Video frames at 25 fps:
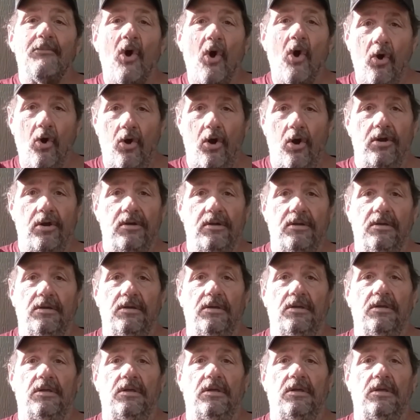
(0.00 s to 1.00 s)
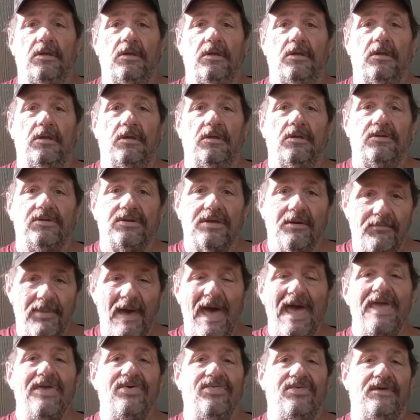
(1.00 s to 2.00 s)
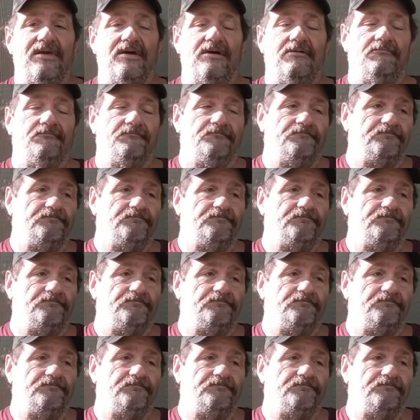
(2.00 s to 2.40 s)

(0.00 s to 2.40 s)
hard to pay them.